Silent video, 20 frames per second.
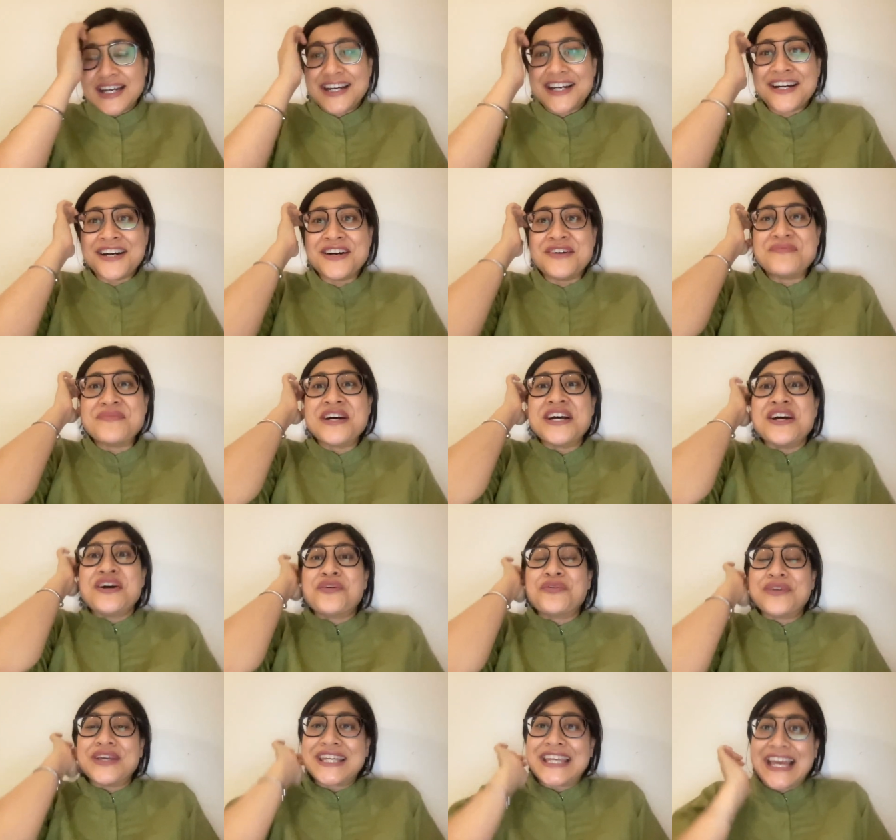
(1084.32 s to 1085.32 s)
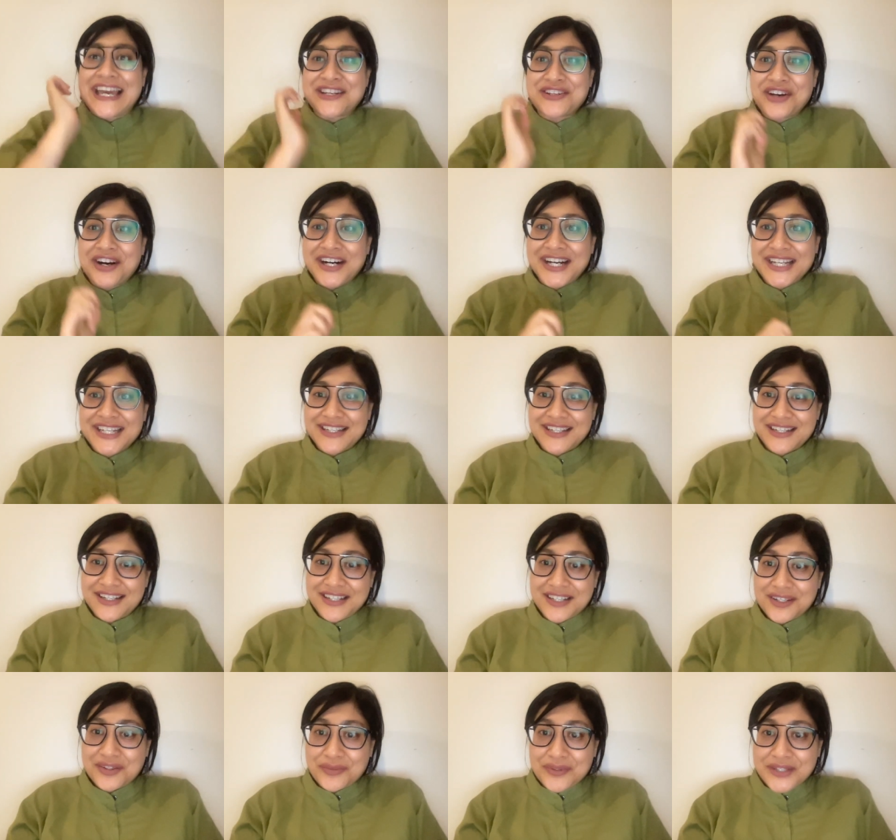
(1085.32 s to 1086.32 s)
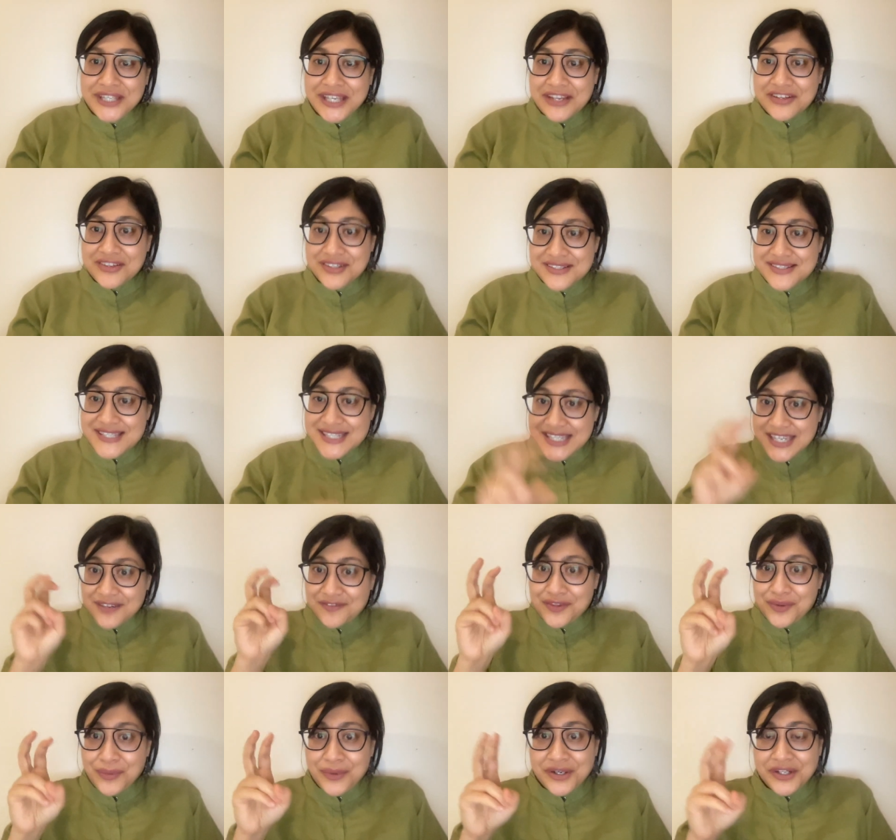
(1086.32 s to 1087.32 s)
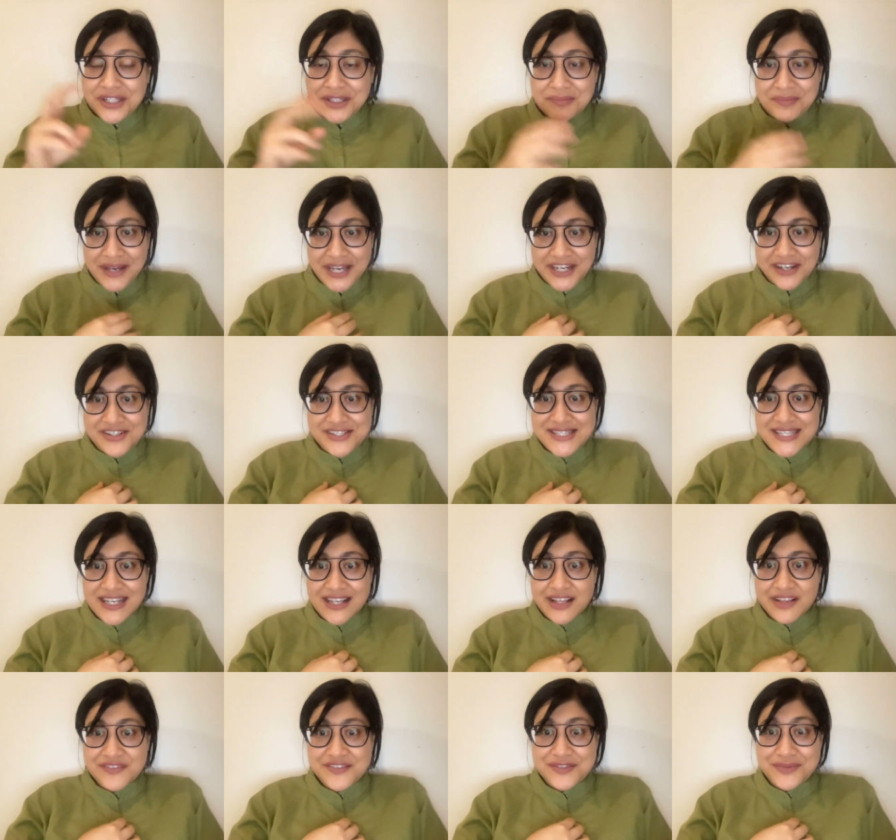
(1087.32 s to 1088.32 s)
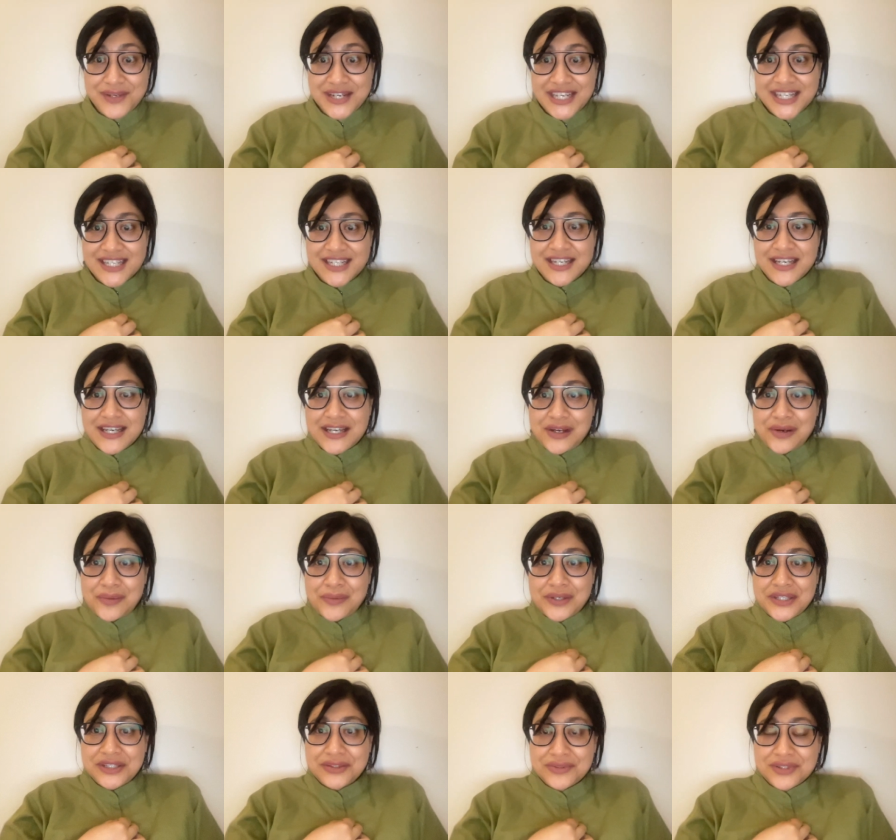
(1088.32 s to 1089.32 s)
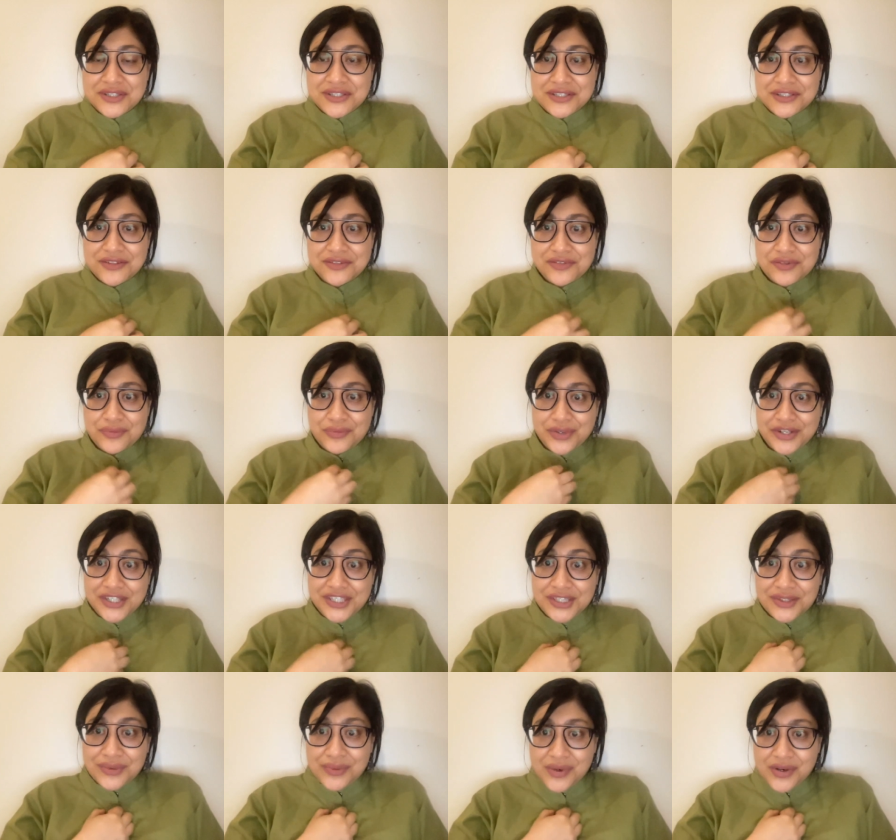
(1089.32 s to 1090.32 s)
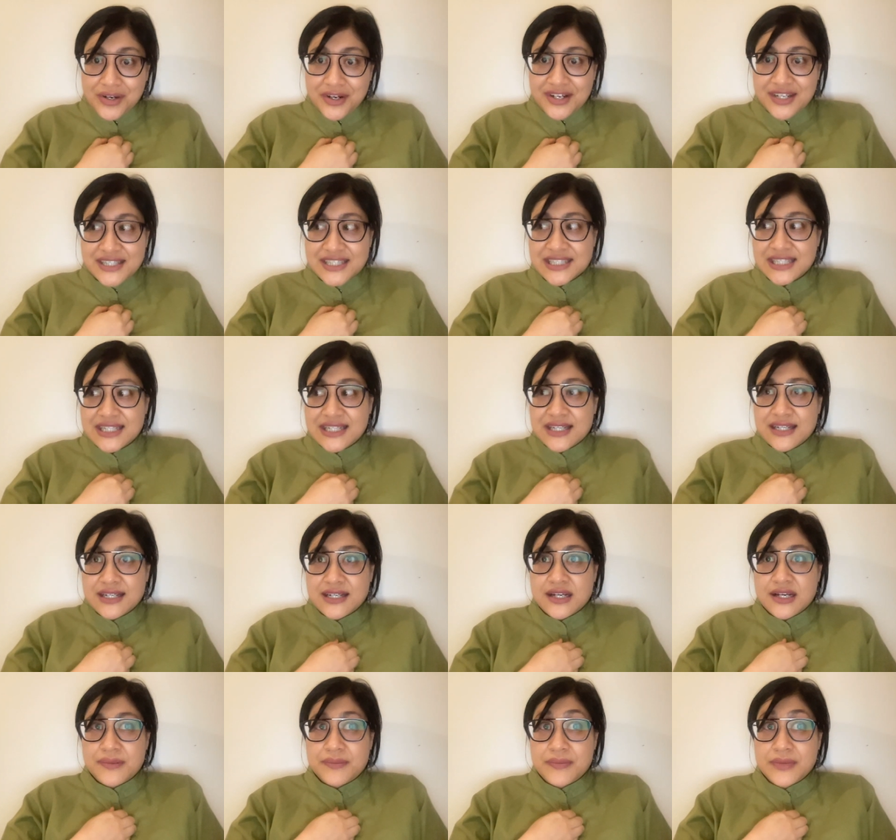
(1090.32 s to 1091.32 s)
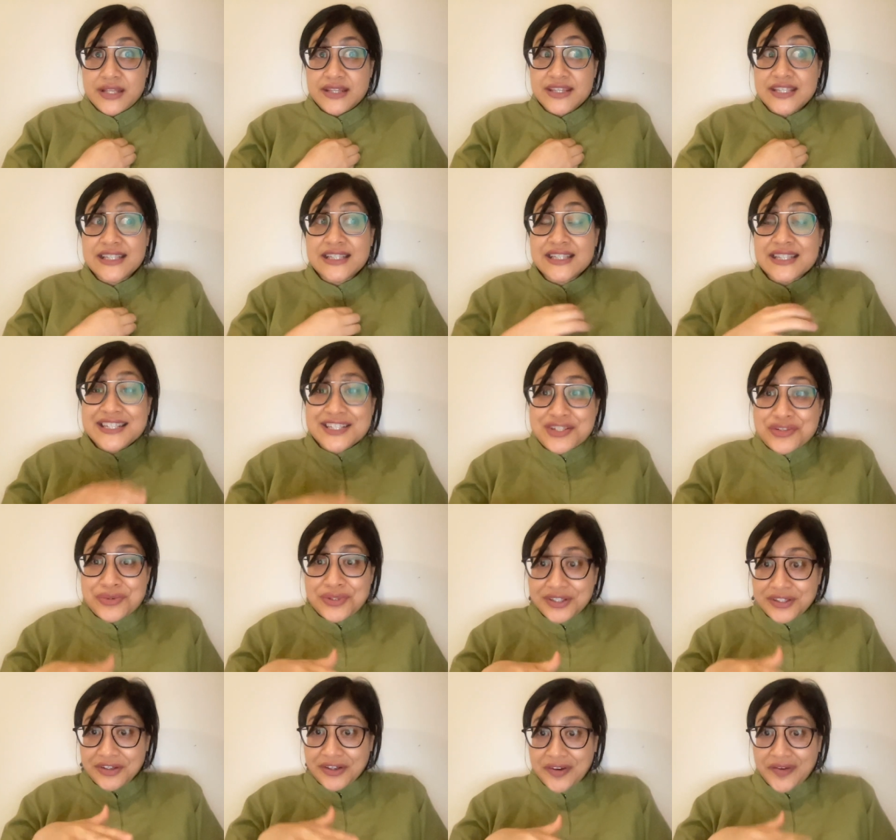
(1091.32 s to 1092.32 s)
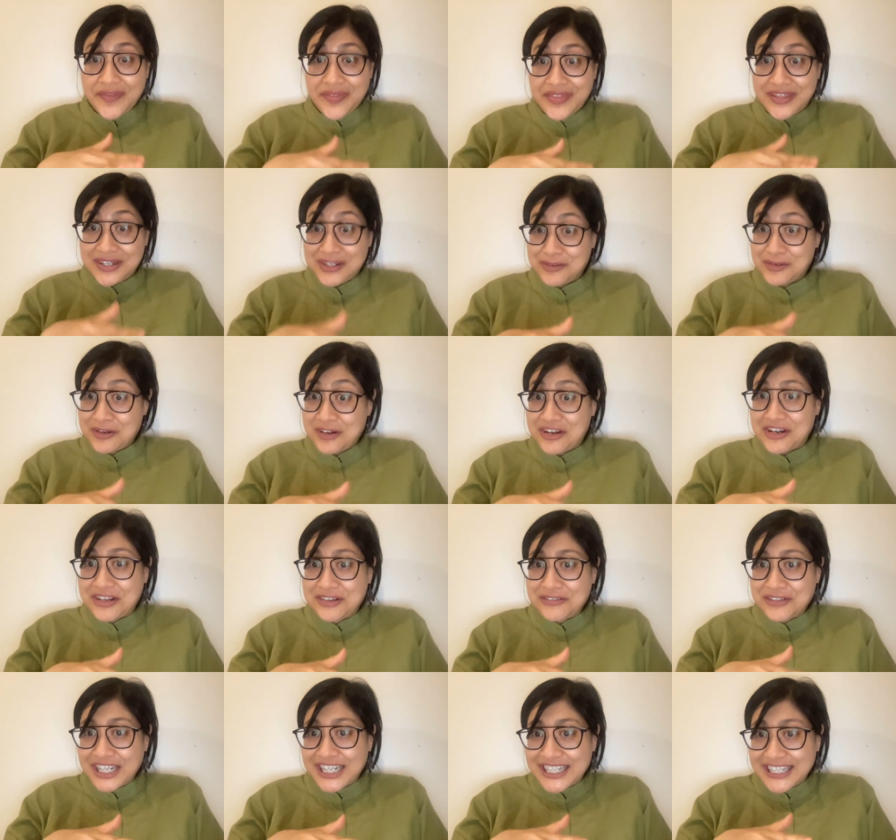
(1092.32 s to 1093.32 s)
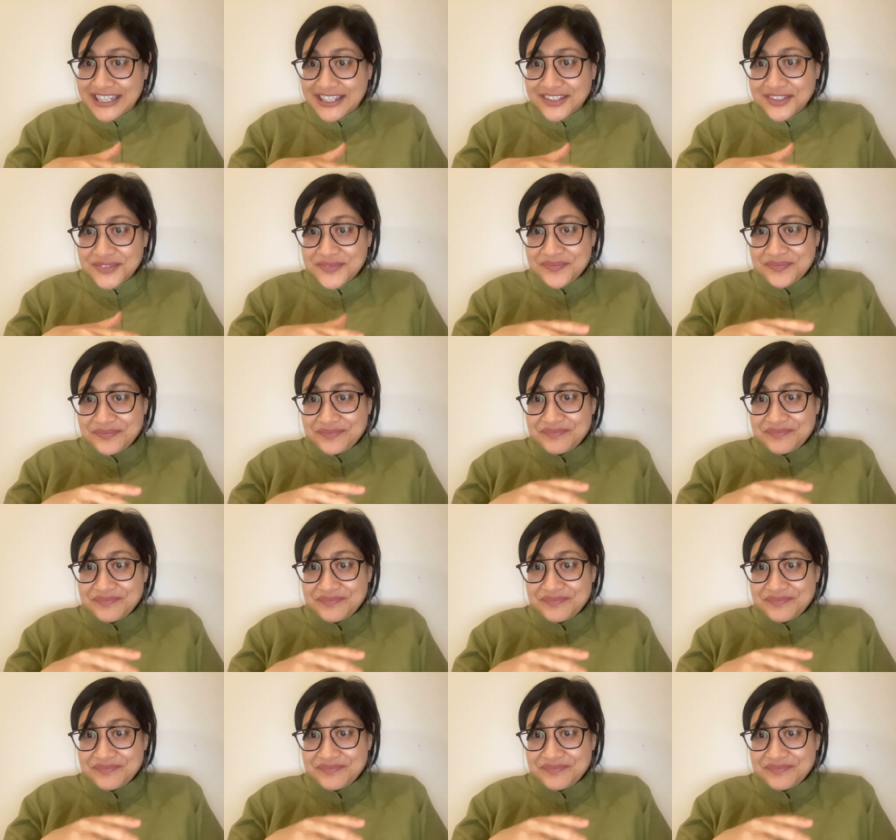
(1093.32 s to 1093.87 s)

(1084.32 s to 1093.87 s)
um, we cannot uh, we cannot save the world by ourselves right what you can do from where you are um, the literal earth that you are on right now